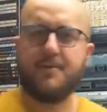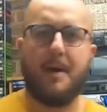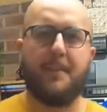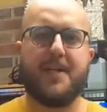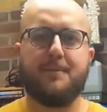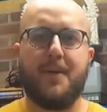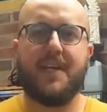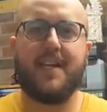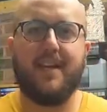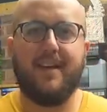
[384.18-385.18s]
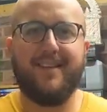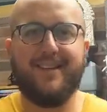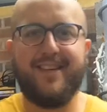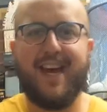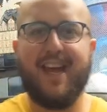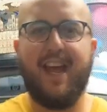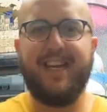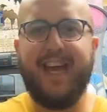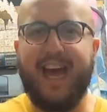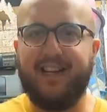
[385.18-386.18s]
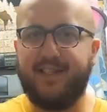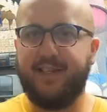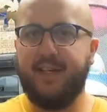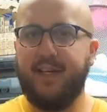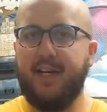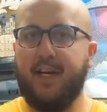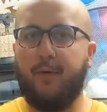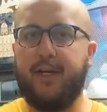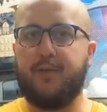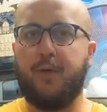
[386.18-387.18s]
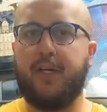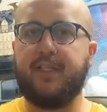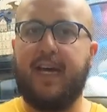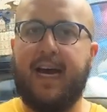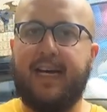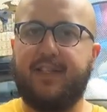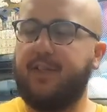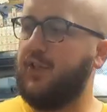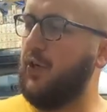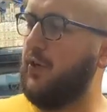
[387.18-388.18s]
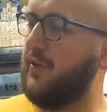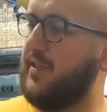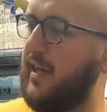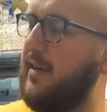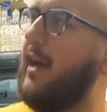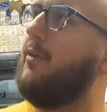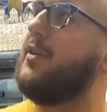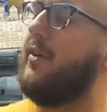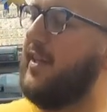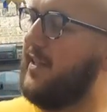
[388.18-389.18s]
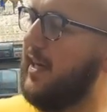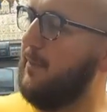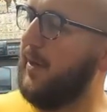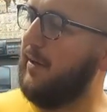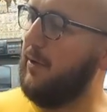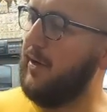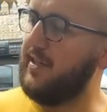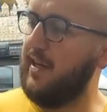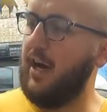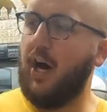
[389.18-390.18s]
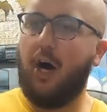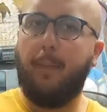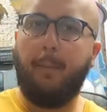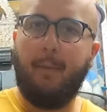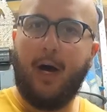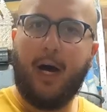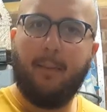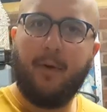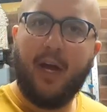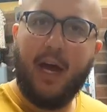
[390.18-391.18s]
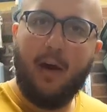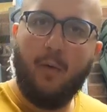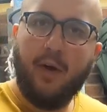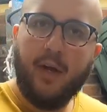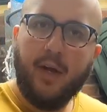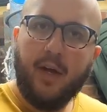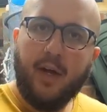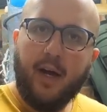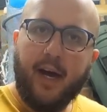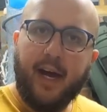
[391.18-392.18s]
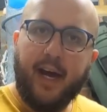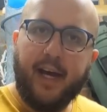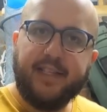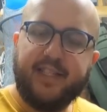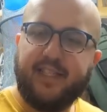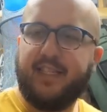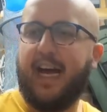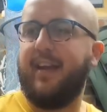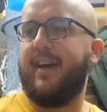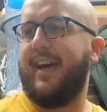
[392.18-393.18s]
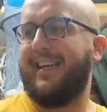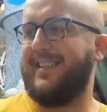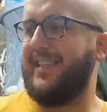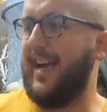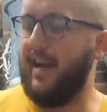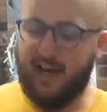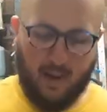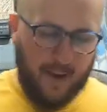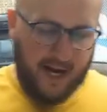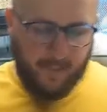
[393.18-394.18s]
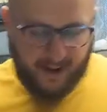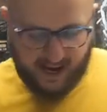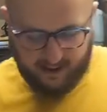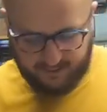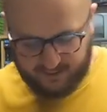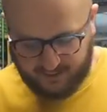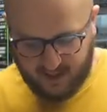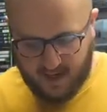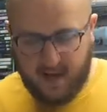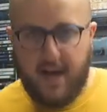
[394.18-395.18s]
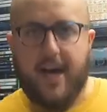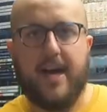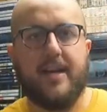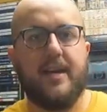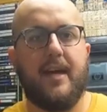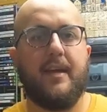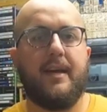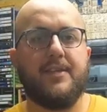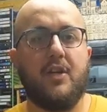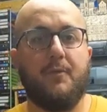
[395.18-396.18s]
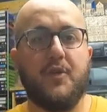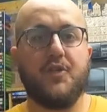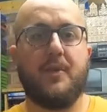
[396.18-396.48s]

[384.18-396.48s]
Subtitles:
it was my best picking day yet, which was at Talksy. No, sorry, the second pickers one. It said Armco scanner antenna. I paid £1 and that's gone for